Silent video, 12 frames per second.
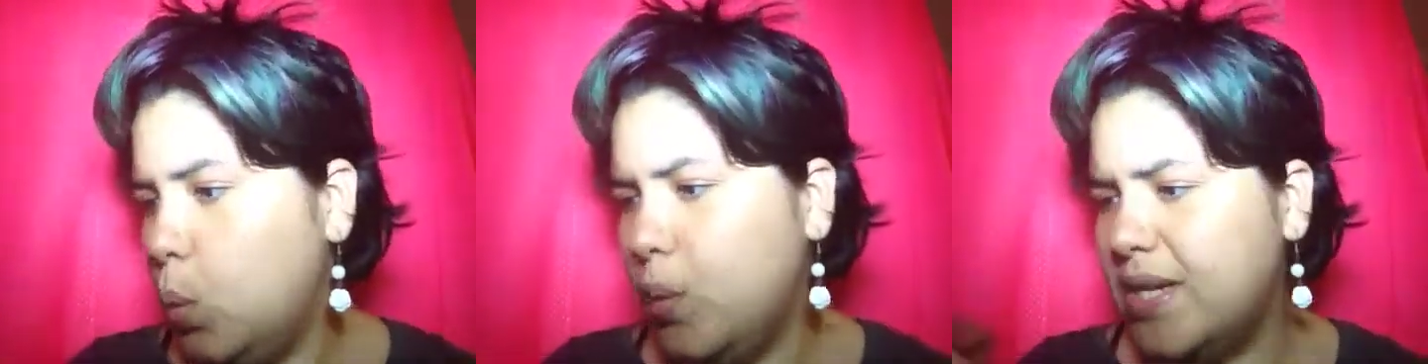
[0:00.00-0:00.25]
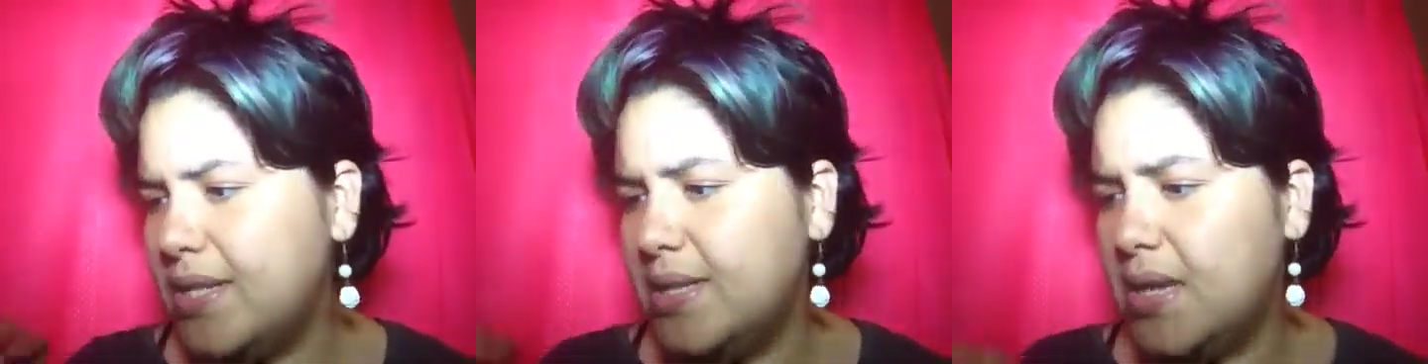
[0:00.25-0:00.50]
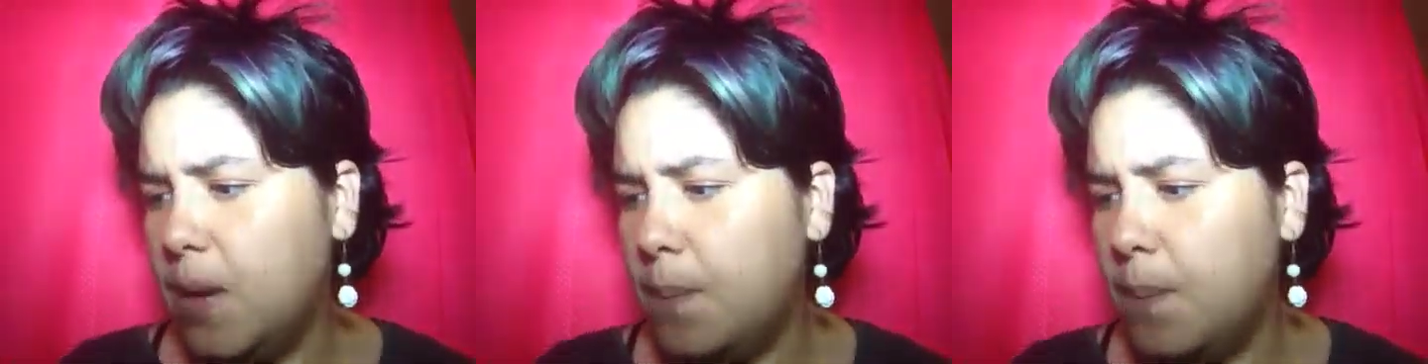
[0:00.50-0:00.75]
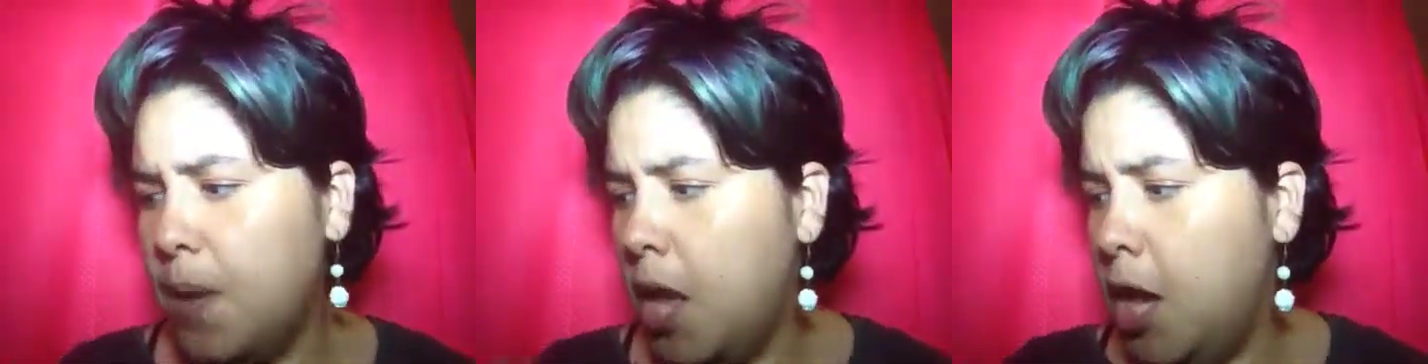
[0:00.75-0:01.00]
was
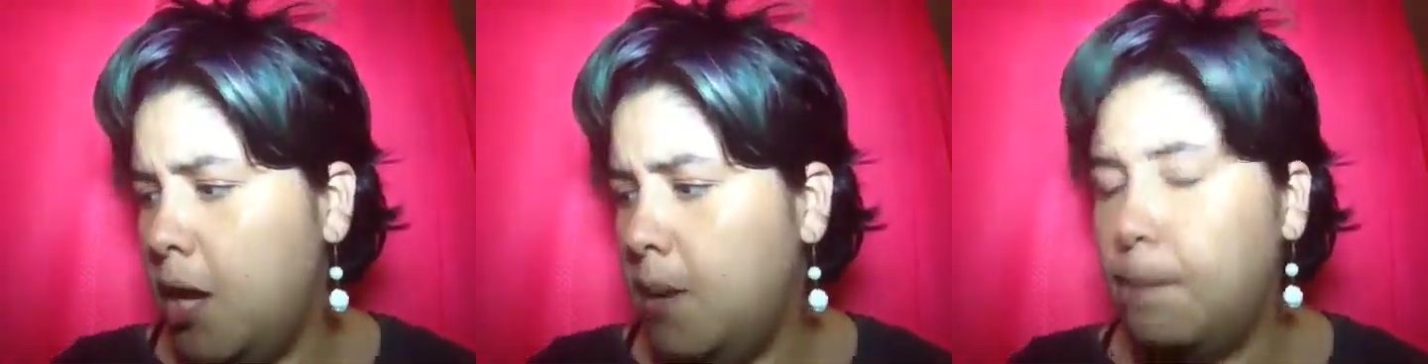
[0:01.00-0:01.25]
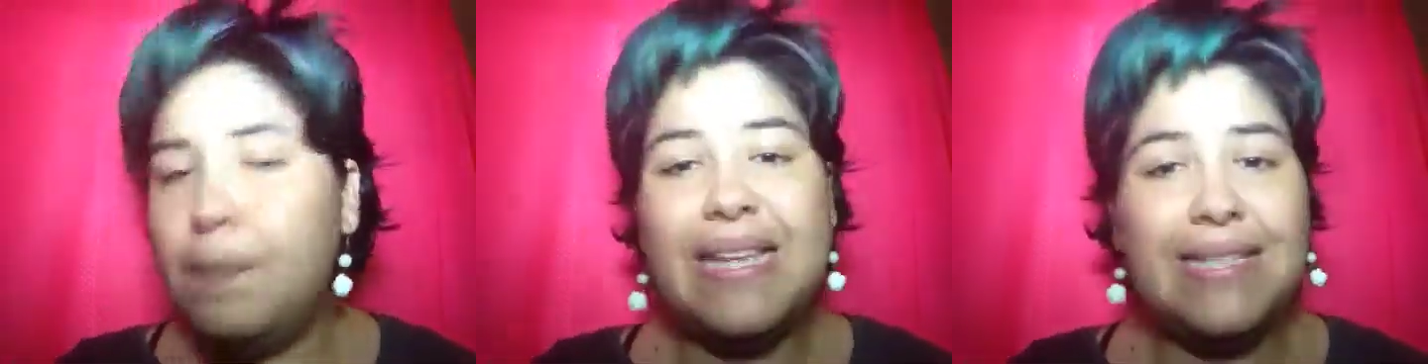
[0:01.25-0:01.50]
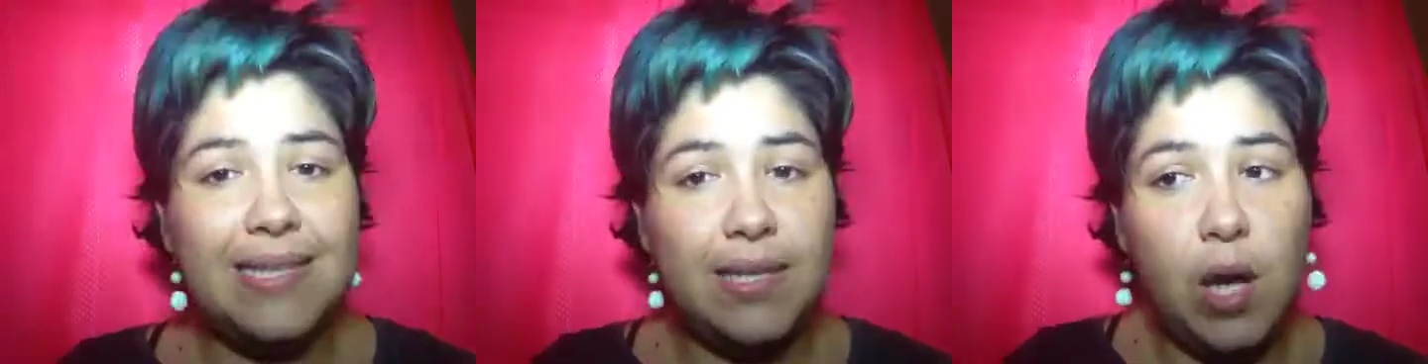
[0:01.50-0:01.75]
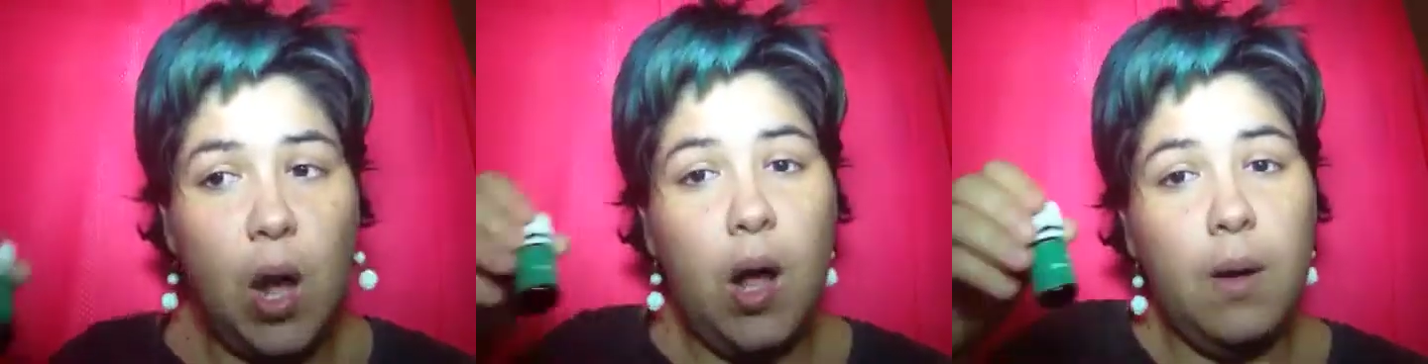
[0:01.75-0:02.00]
Peace
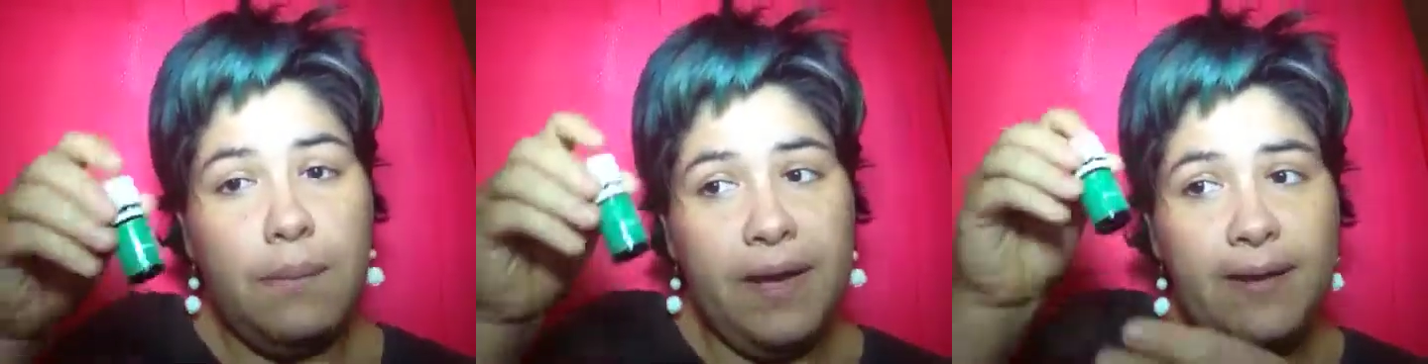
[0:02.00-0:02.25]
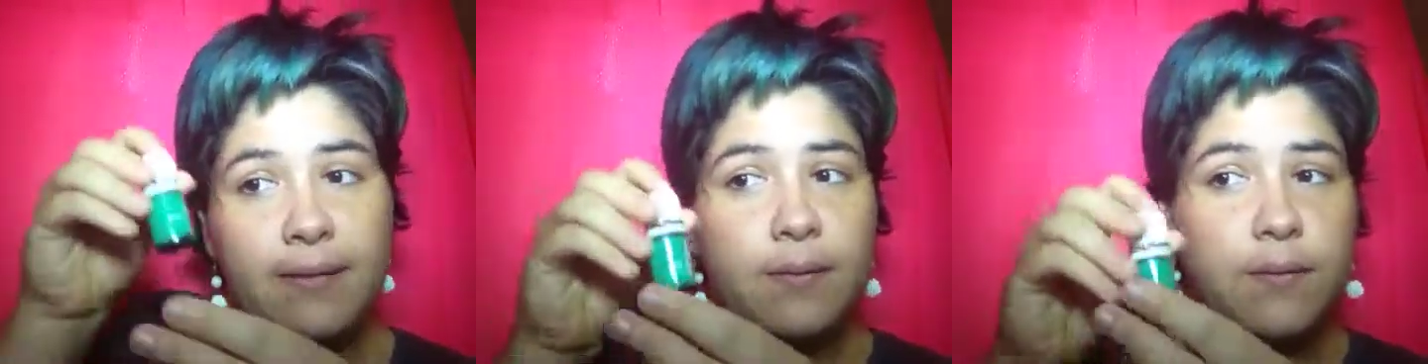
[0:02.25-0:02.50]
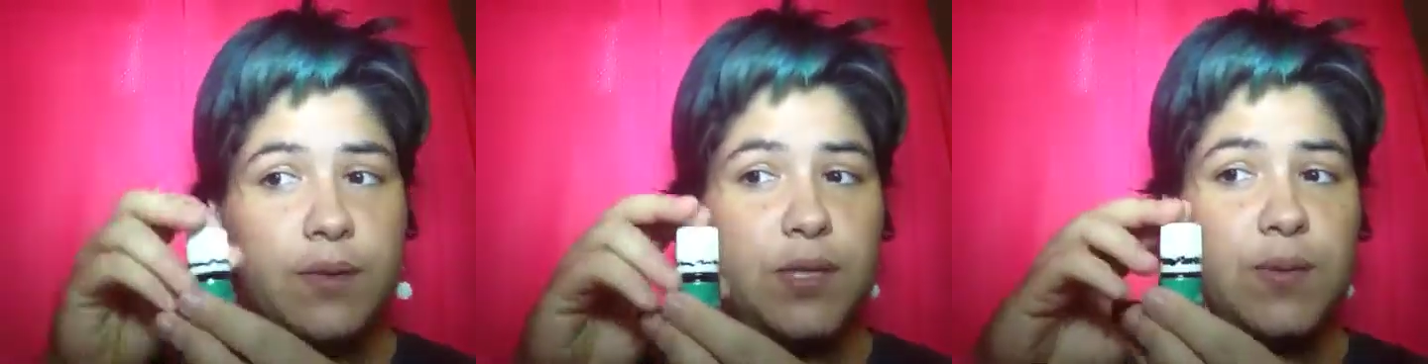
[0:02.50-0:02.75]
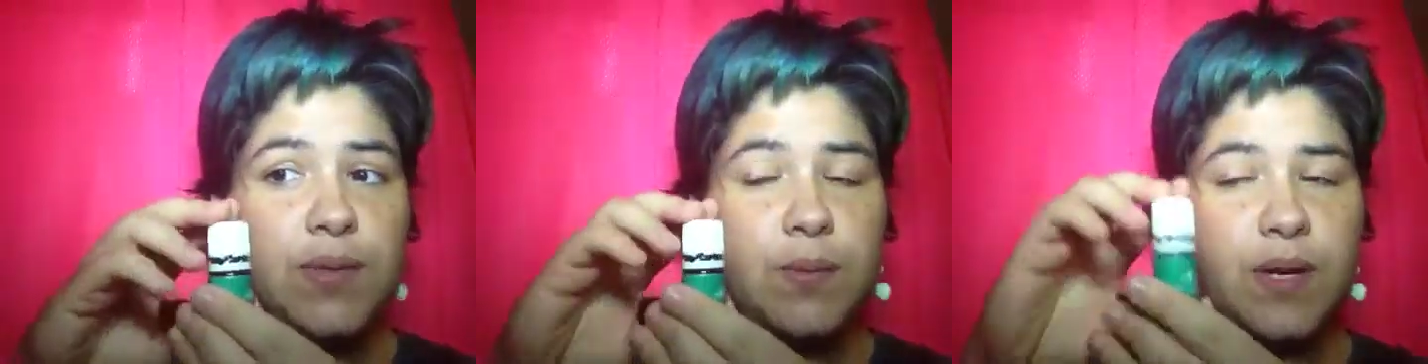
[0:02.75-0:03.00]
and Calming,
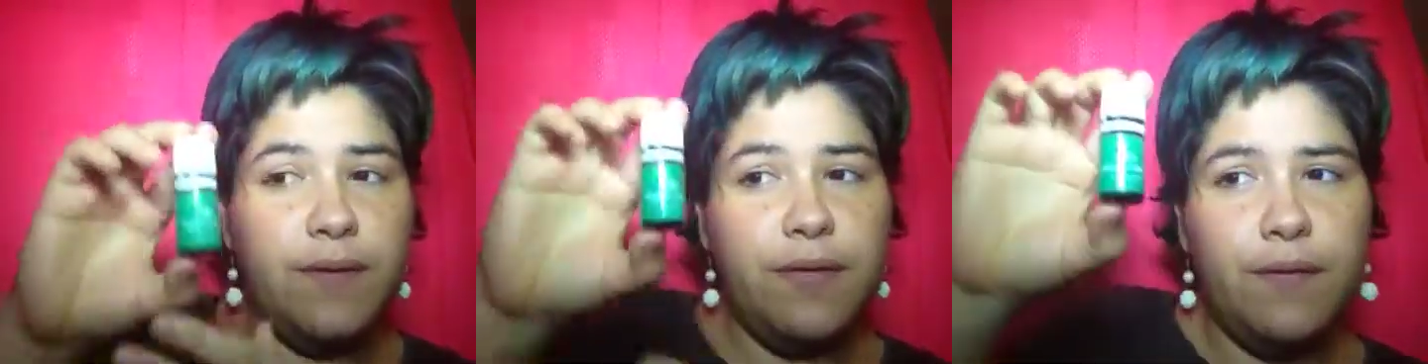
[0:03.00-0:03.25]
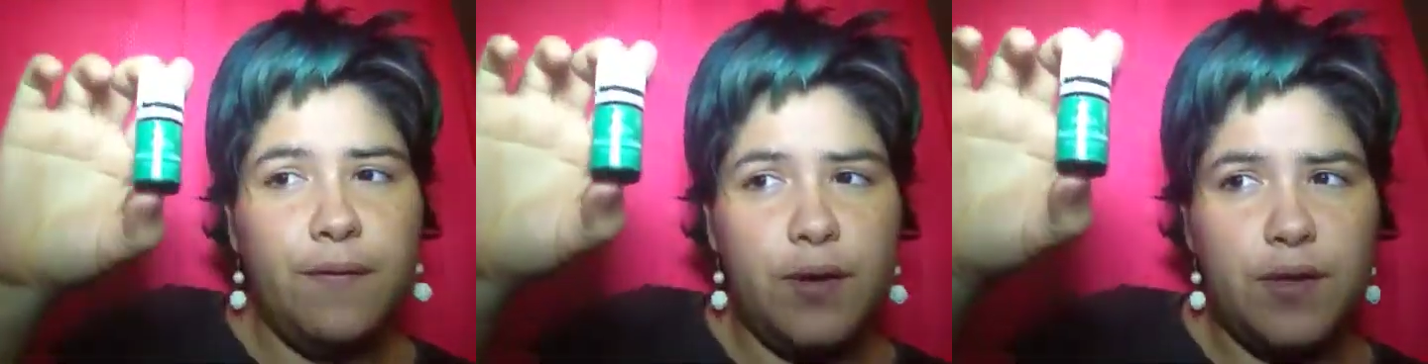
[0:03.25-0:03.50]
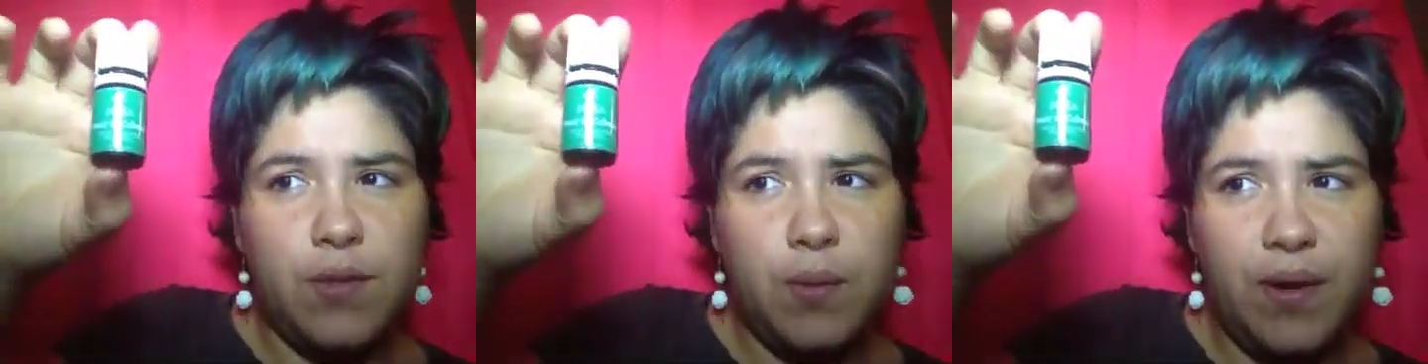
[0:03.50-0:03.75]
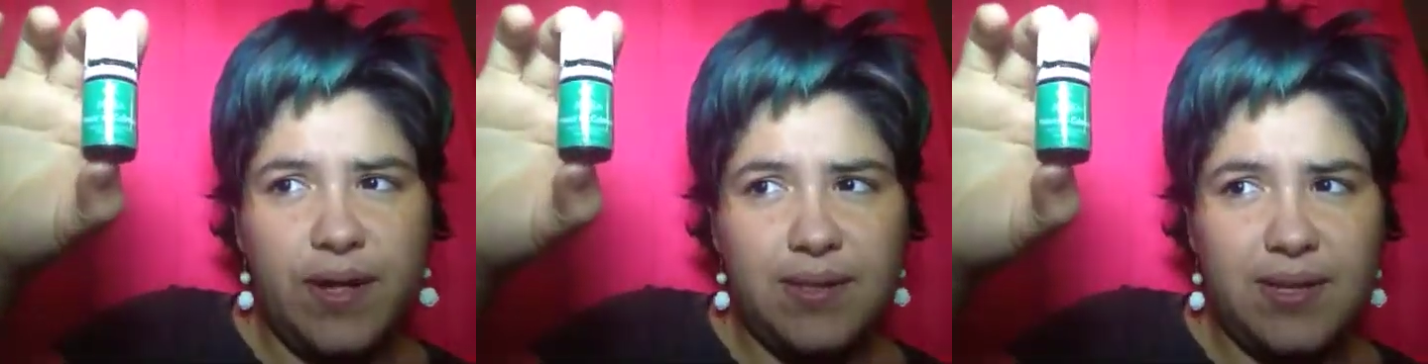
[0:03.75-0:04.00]
which was one of the first
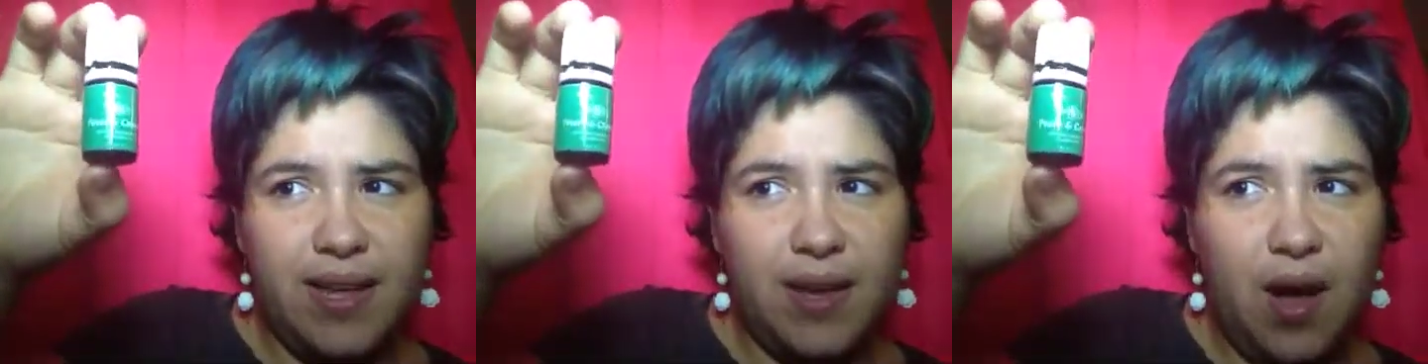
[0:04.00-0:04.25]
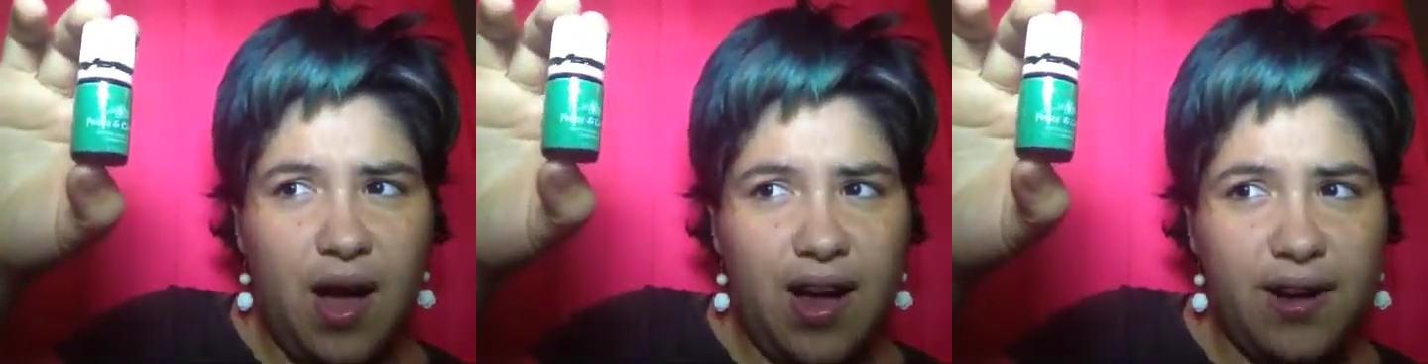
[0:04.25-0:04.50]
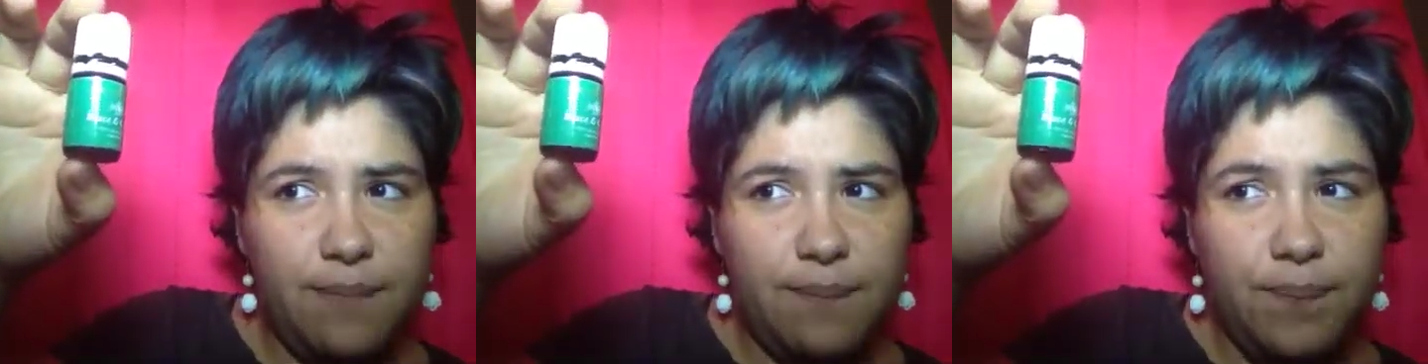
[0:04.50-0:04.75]
oils I got.